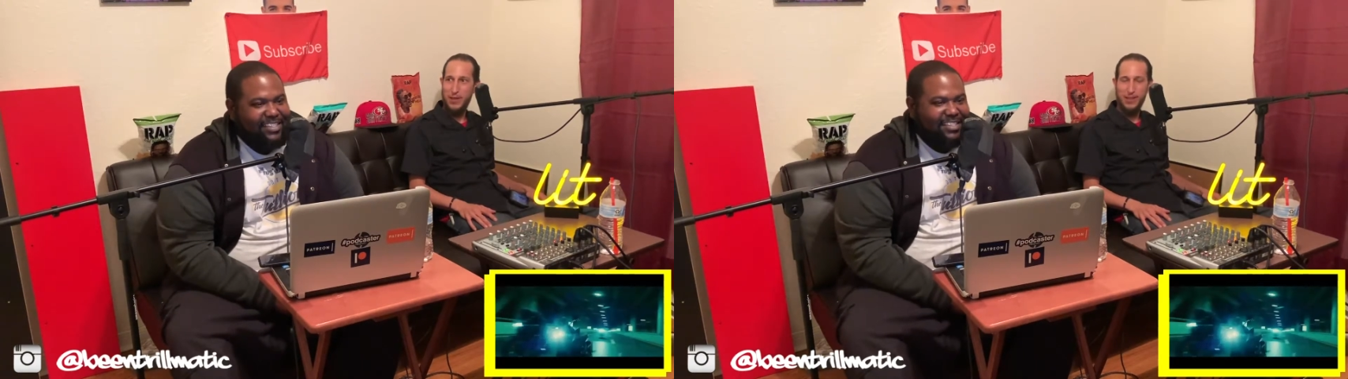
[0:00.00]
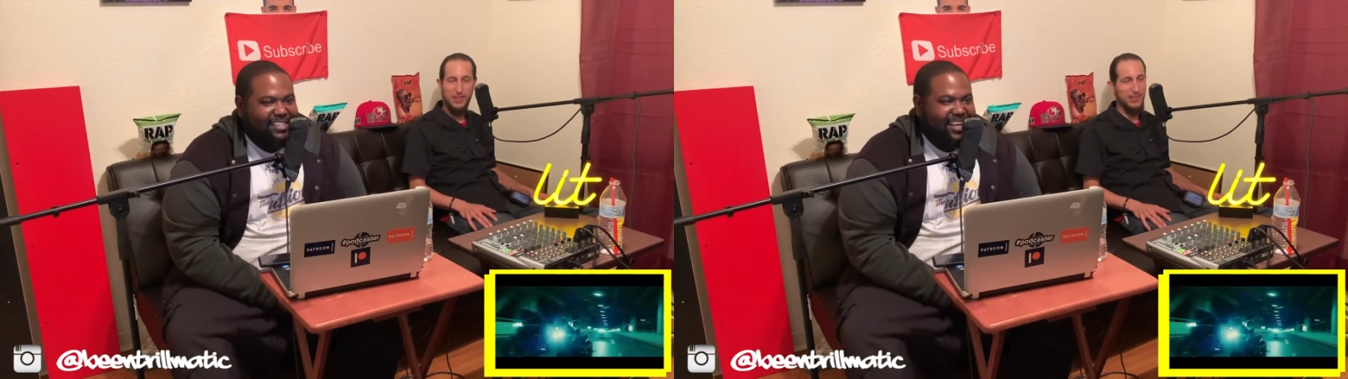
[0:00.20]

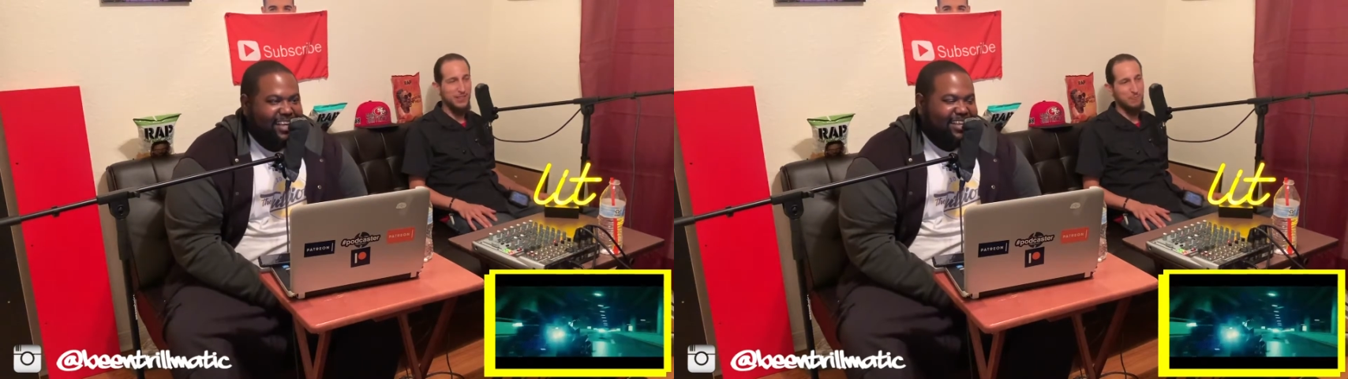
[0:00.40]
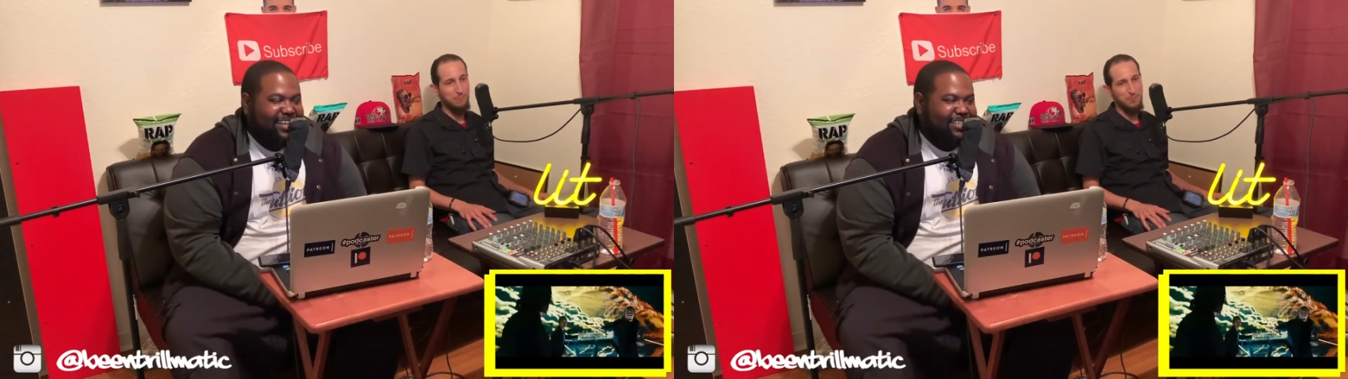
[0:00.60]

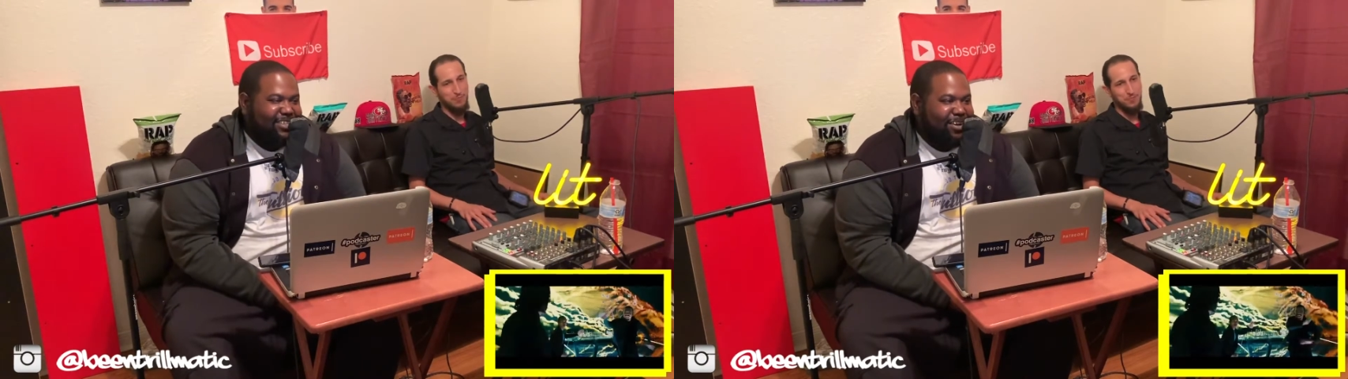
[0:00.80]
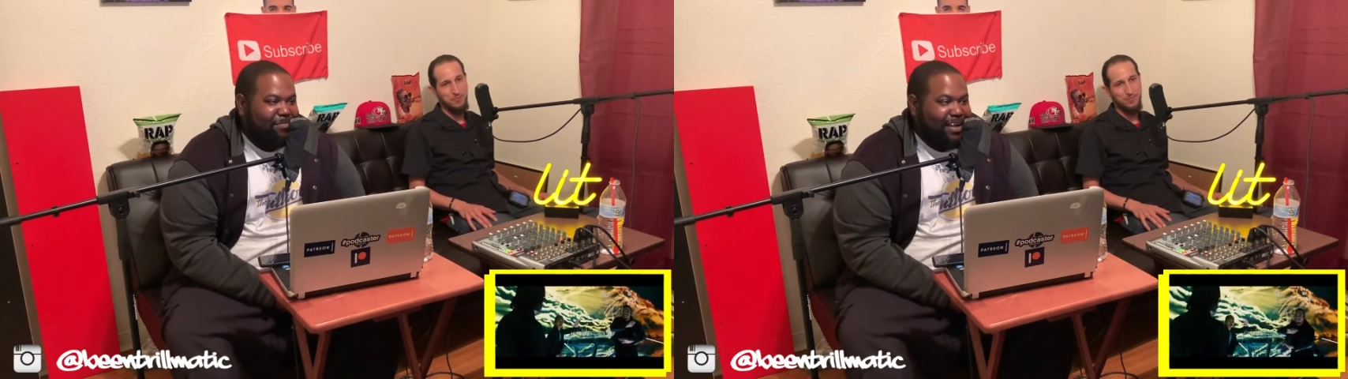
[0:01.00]
Shit, these are
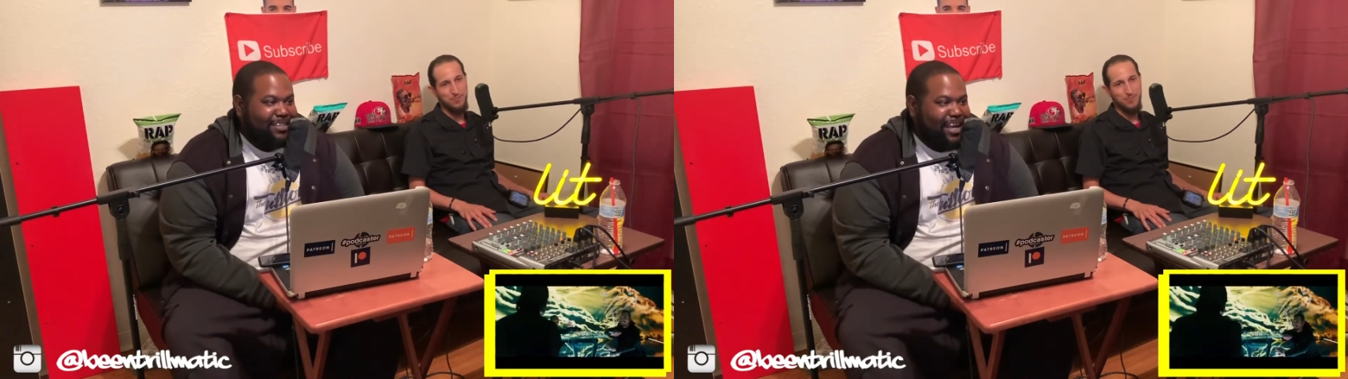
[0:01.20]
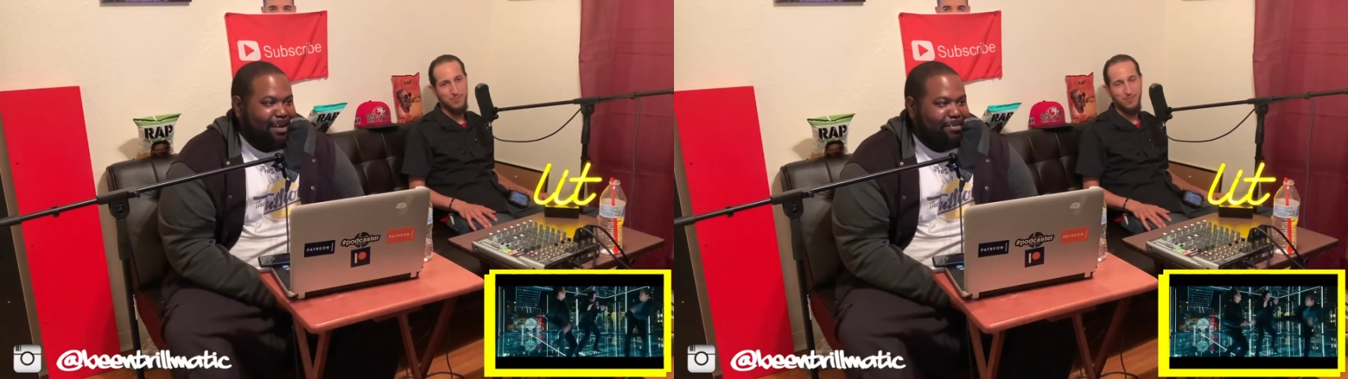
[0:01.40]
my
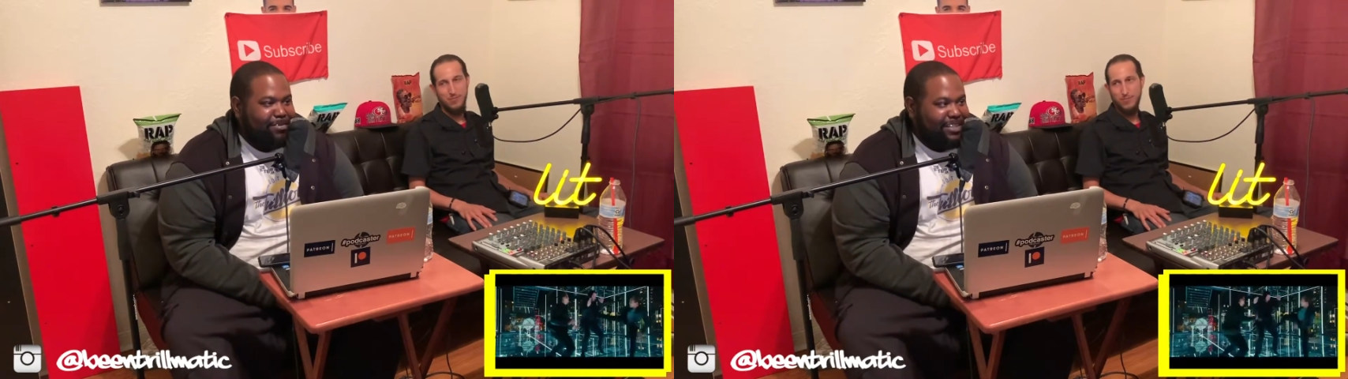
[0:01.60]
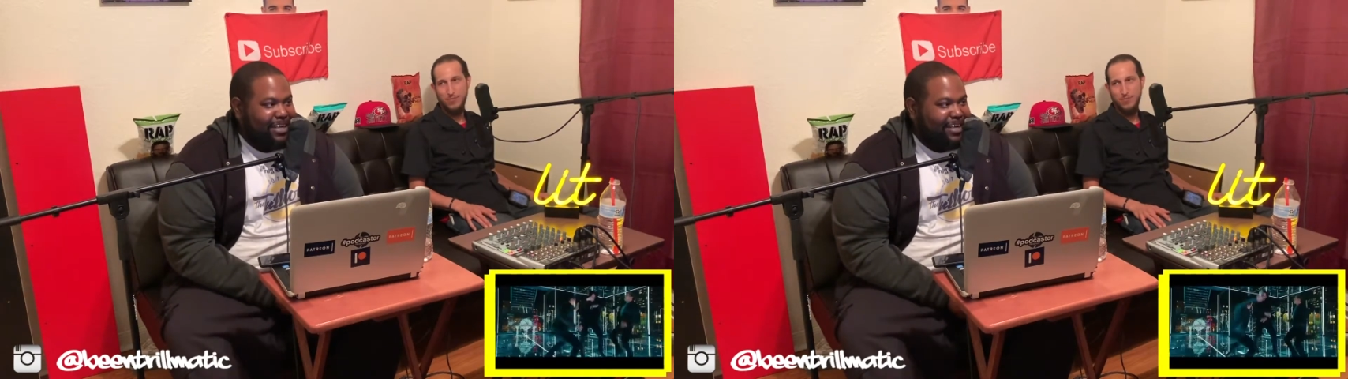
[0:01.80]
top
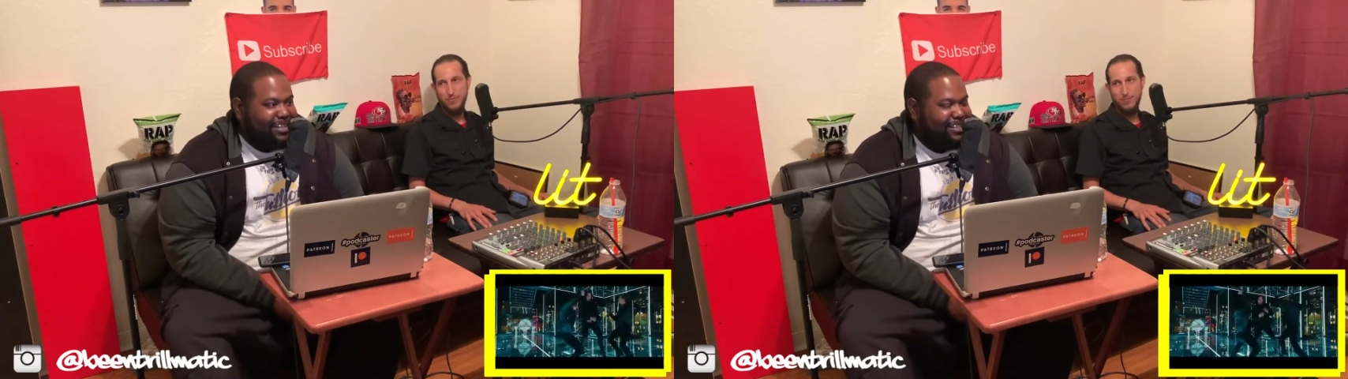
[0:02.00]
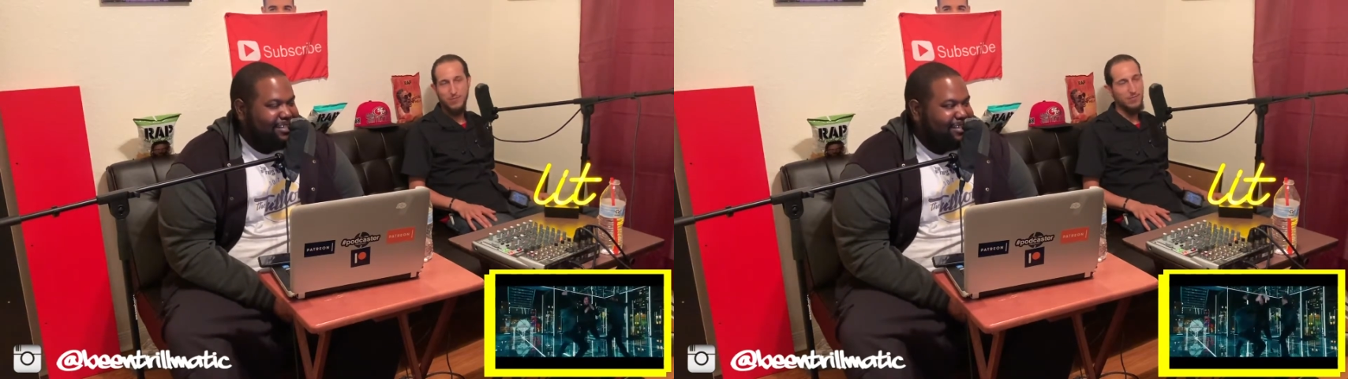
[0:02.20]
lieutenants.